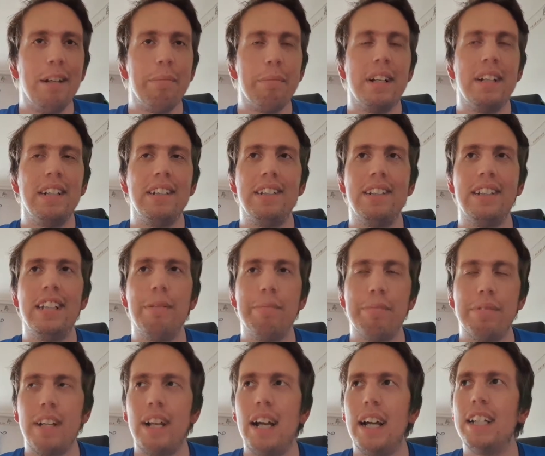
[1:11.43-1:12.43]
But it
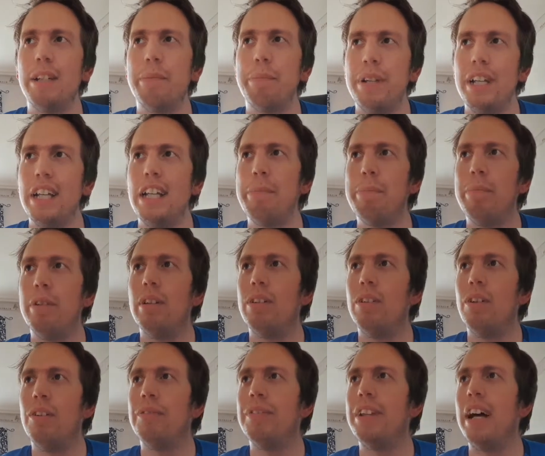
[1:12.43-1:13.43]
seems like people
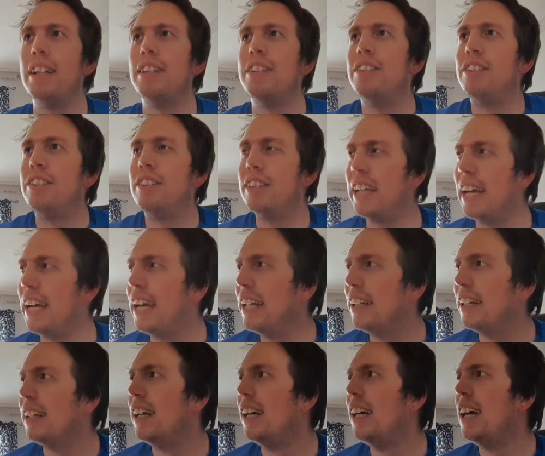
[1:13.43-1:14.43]
don't
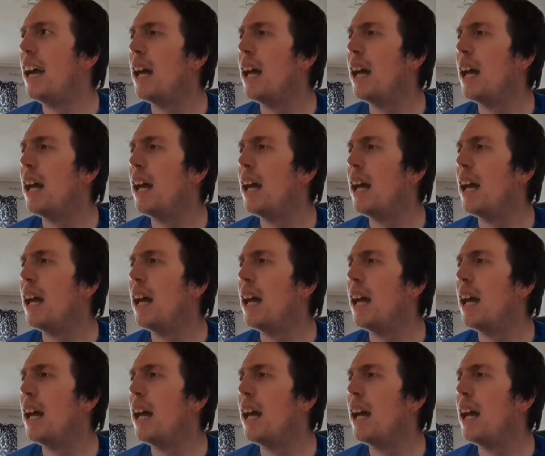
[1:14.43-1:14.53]
understand